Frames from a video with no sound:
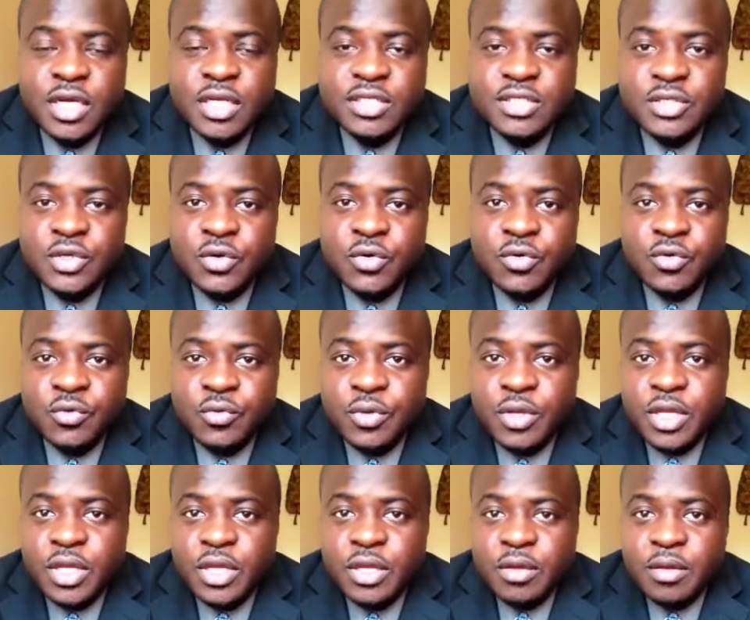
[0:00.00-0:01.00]
So
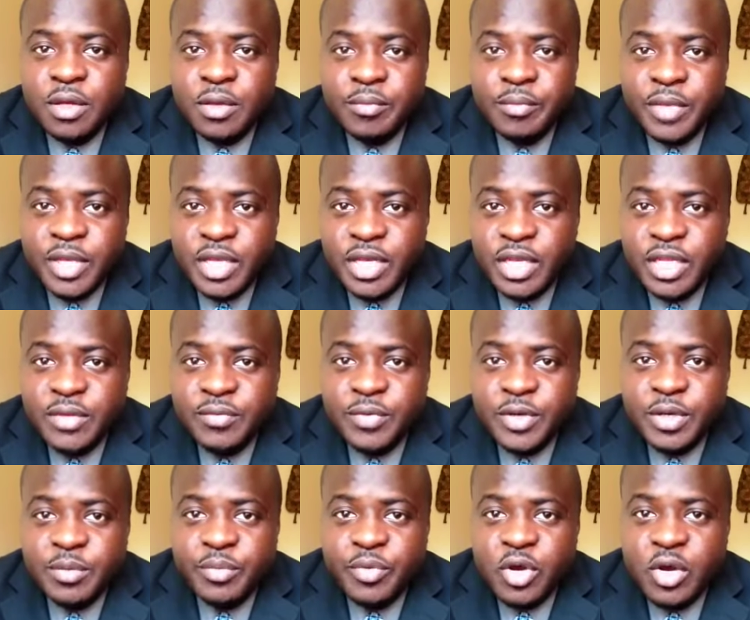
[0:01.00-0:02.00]
mainly with
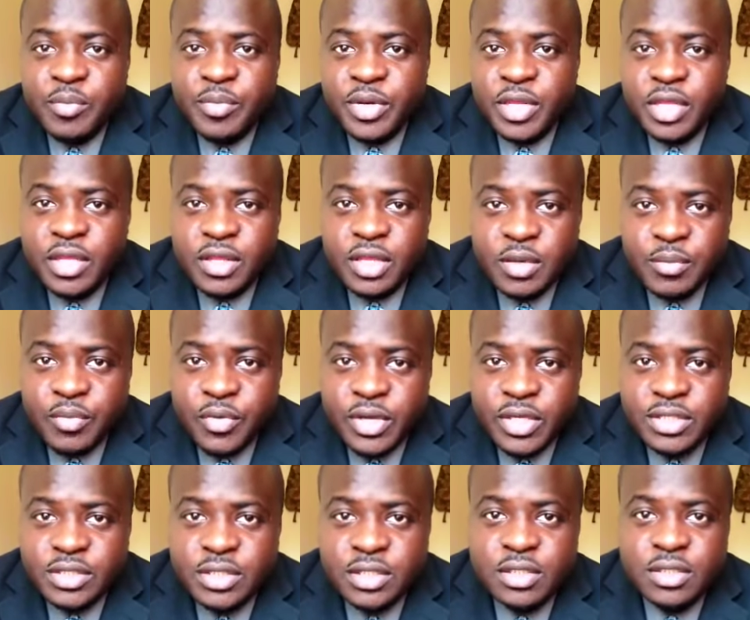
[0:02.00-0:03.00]
the property, the
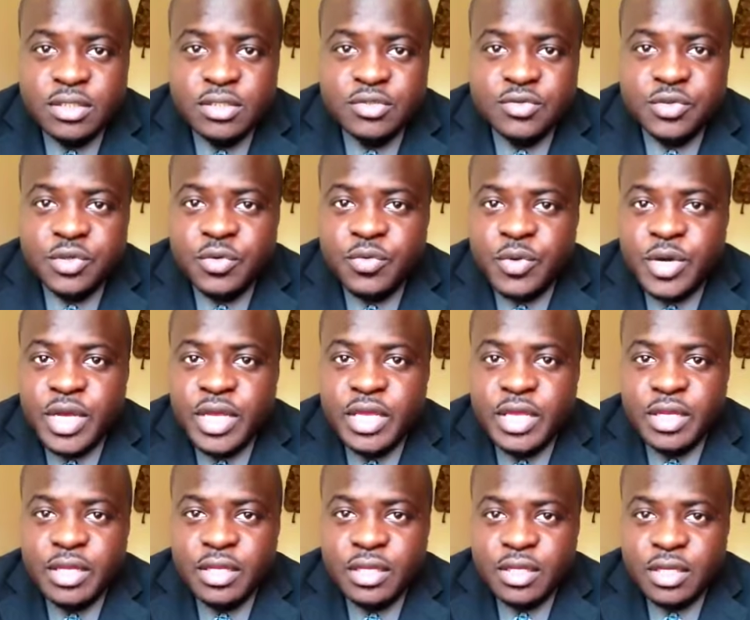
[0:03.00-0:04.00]
appraisal is
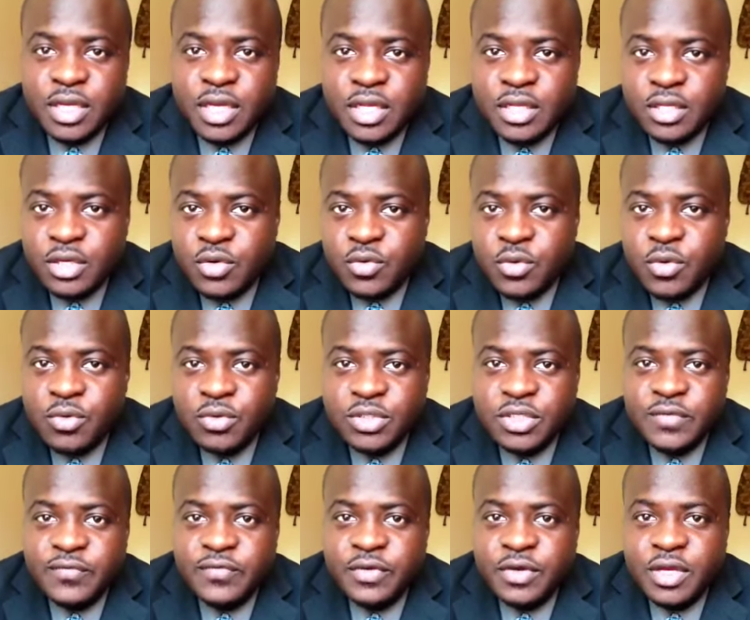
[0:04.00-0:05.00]
required, the quotes
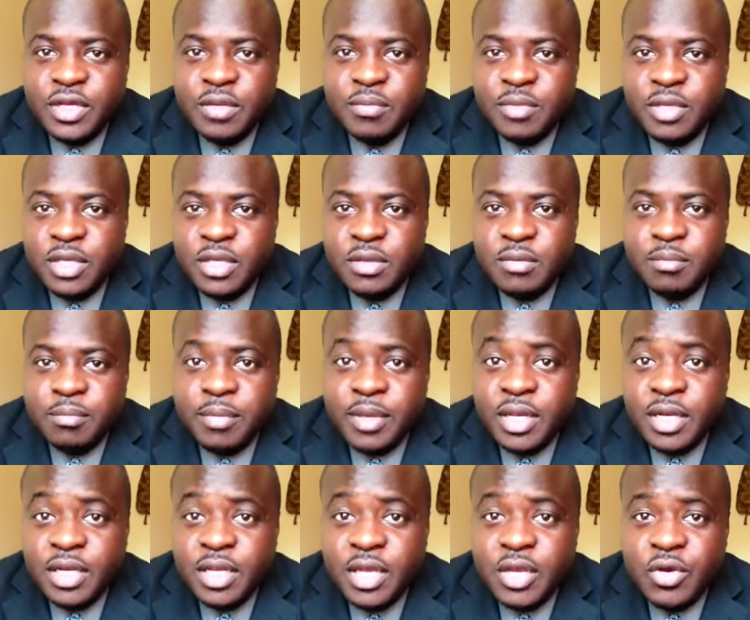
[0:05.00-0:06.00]
if you're going to be
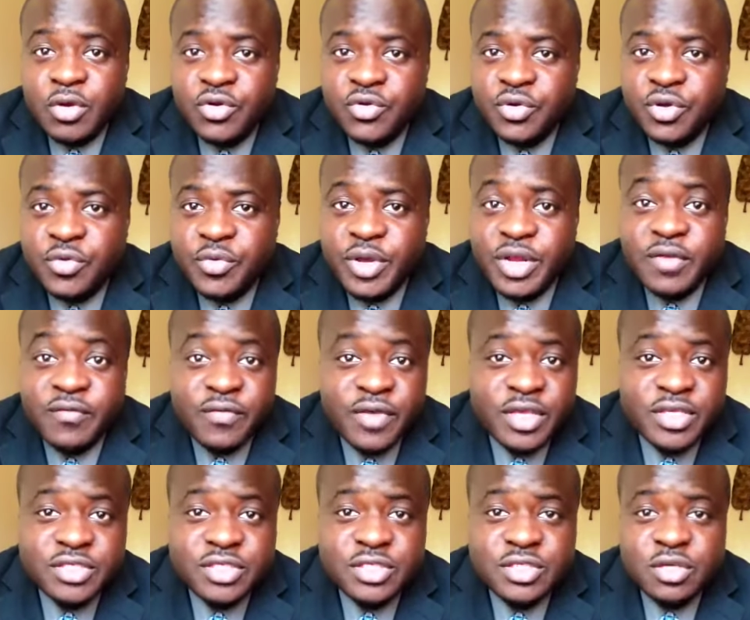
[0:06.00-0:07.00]
building or doing
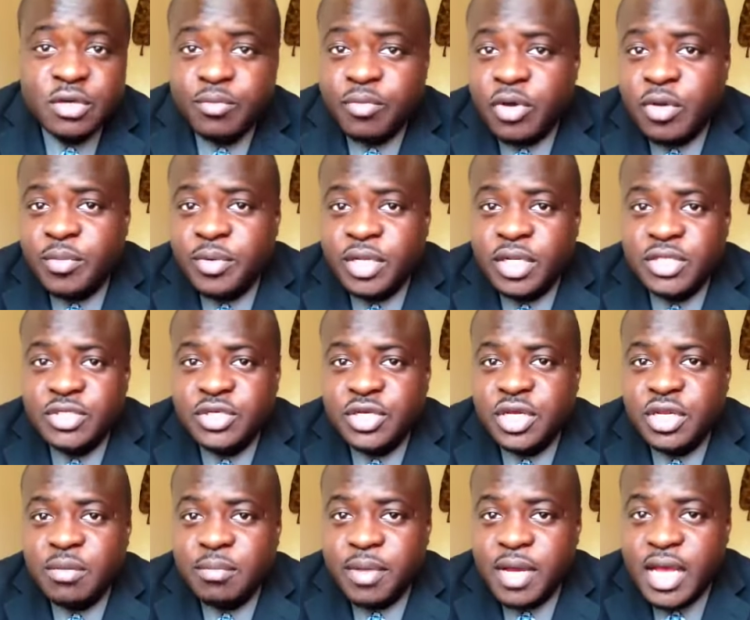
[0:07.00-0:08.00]
renovations to a property that you're going
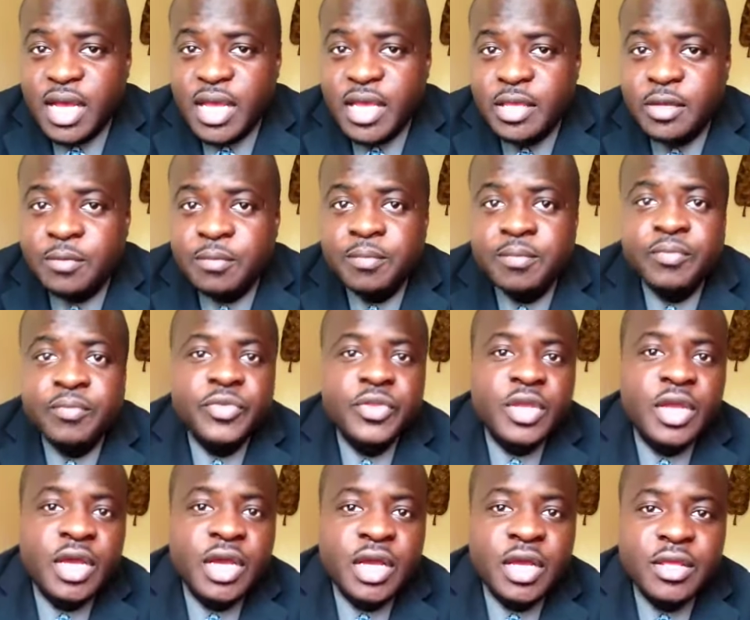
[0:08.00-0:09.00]
to buy.
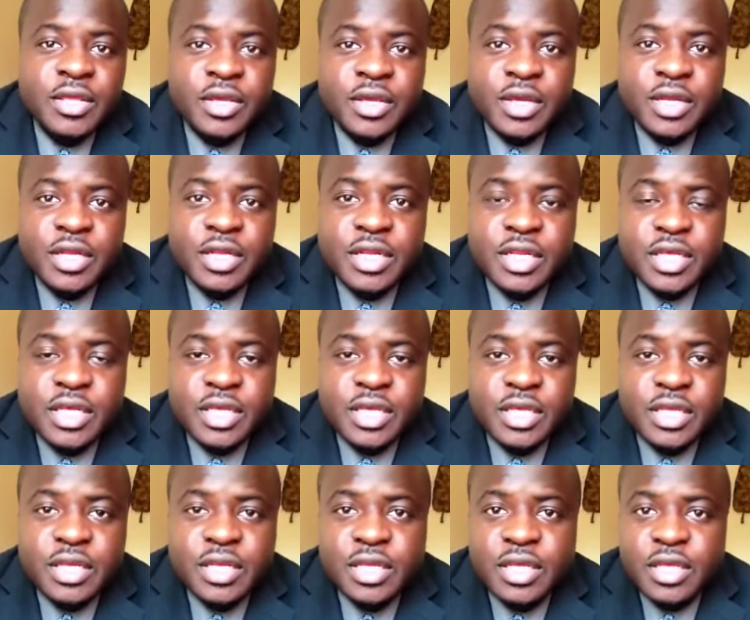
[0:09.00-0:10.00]
You're going to
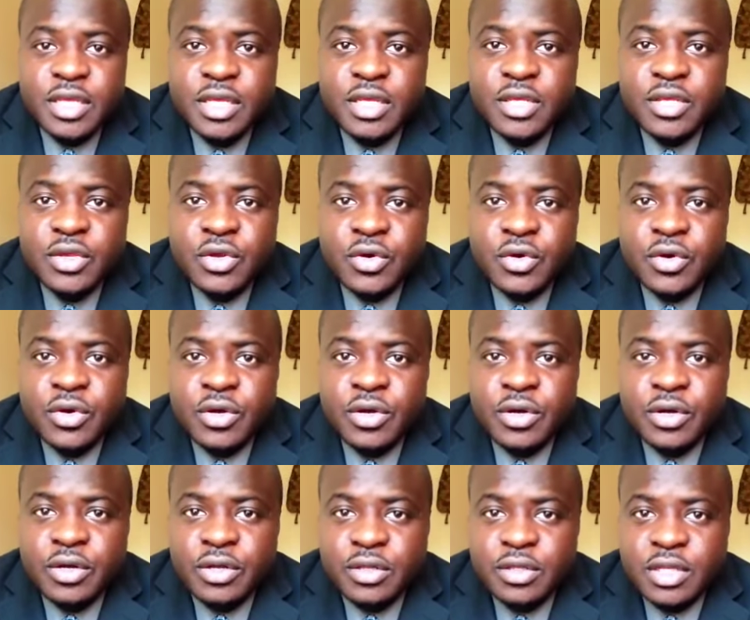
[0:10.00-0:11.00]
need
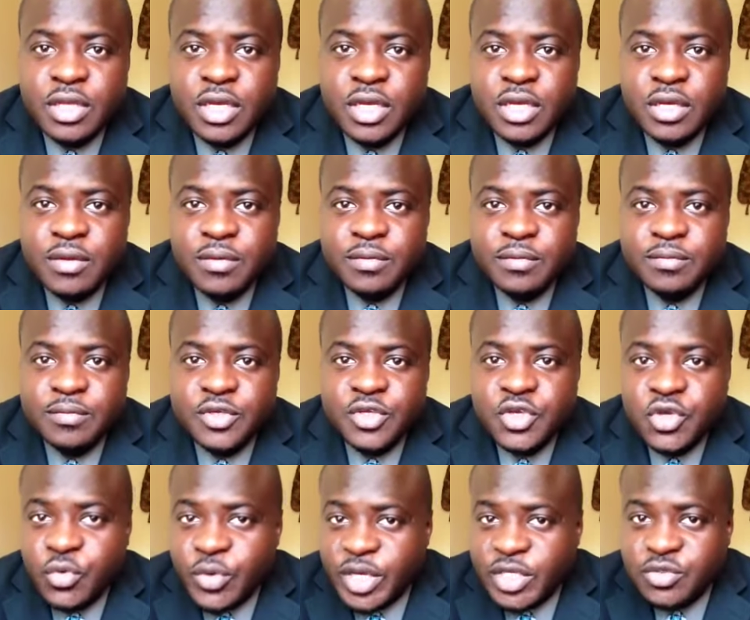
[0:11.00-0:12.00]
your
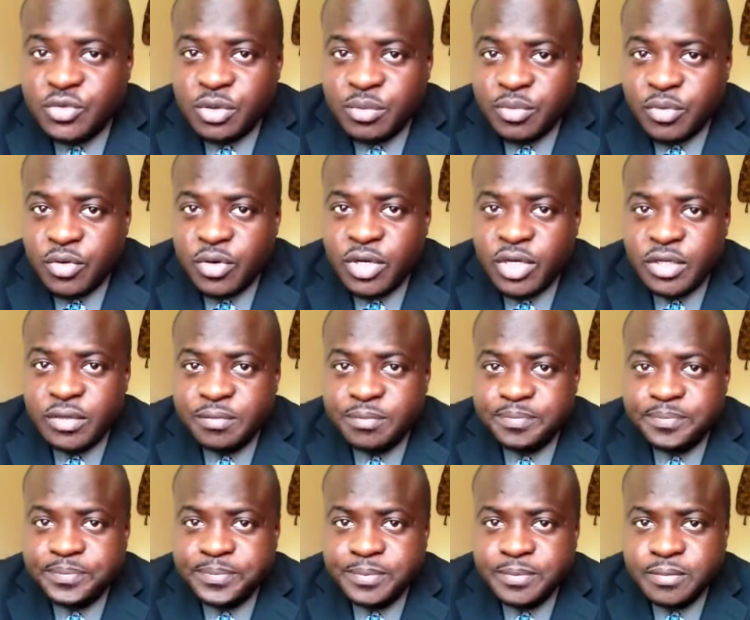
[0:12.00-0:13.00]
QS report
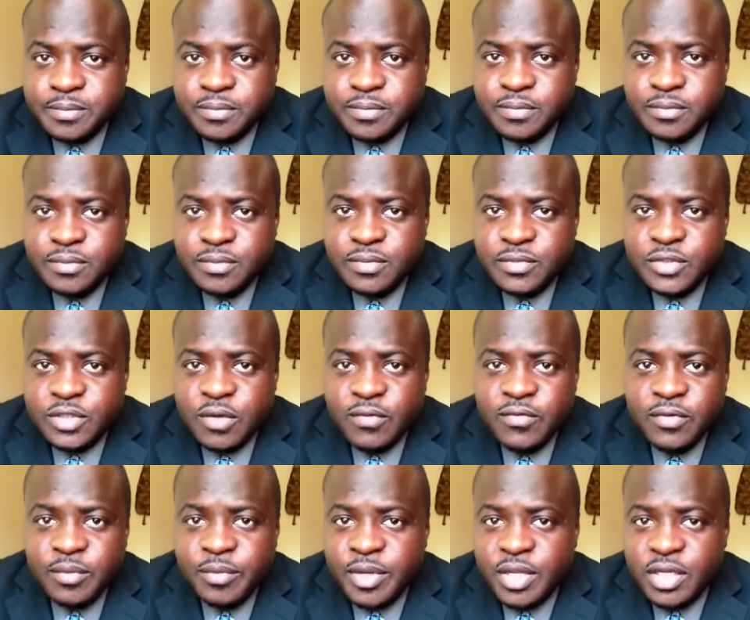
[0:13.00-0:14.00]

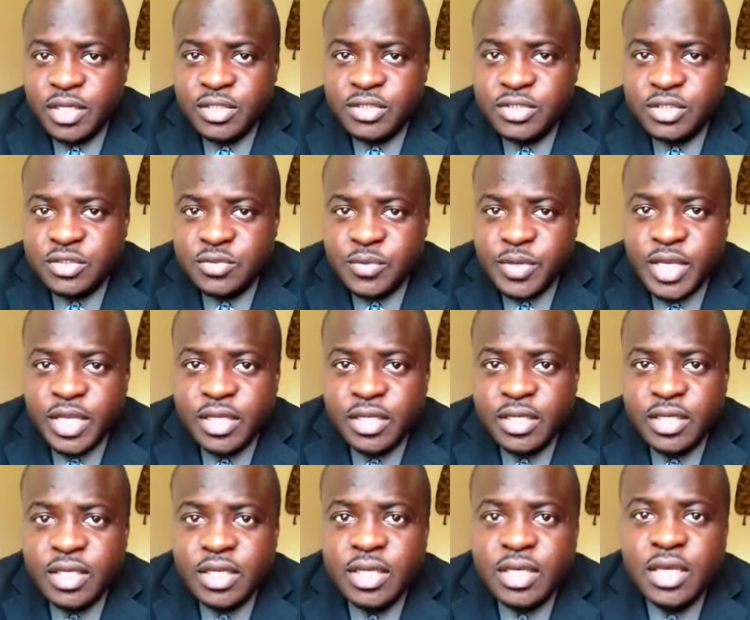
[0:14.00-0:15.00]
for builders as well,
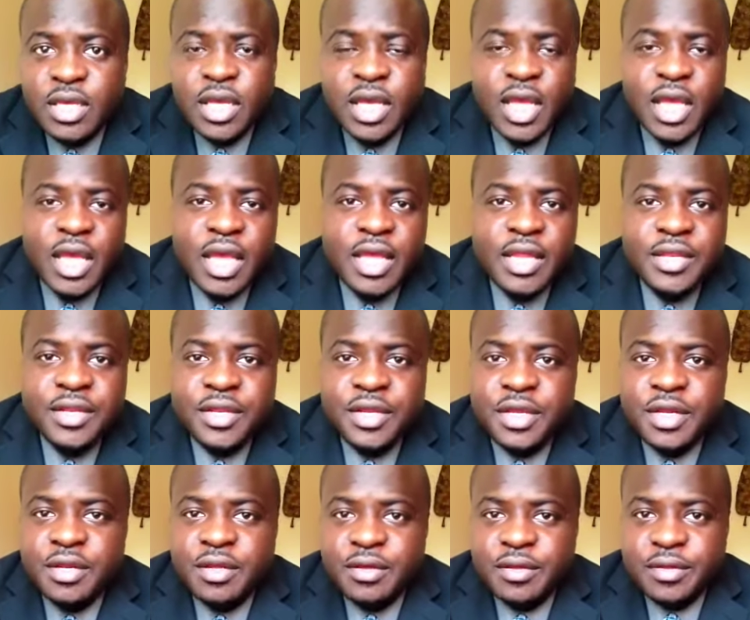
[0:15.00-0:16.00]
and you're
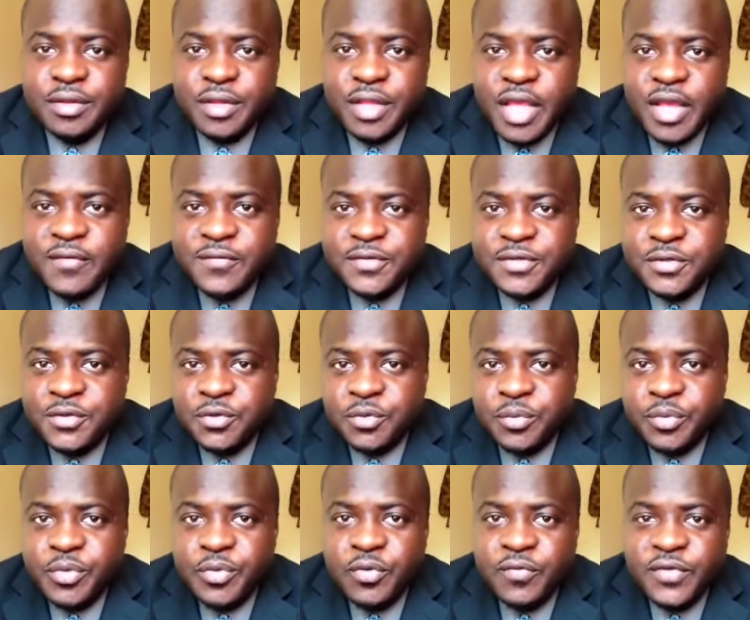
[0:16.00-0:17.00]
going to have to
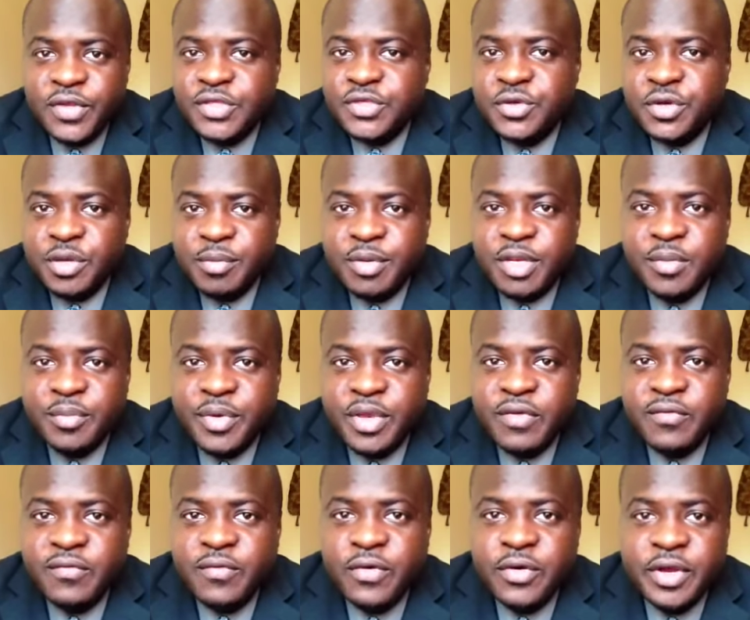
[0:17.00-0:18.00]
prove that you're able to pay
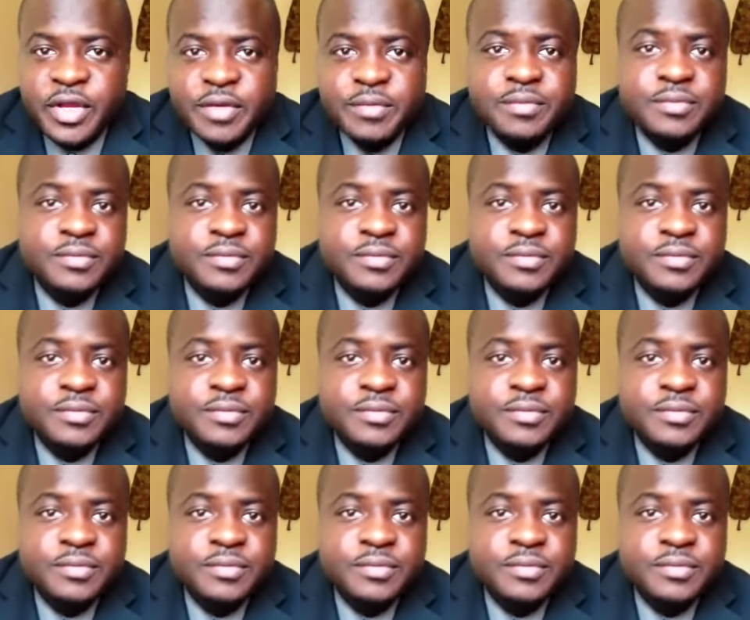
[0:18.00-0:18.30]
for it.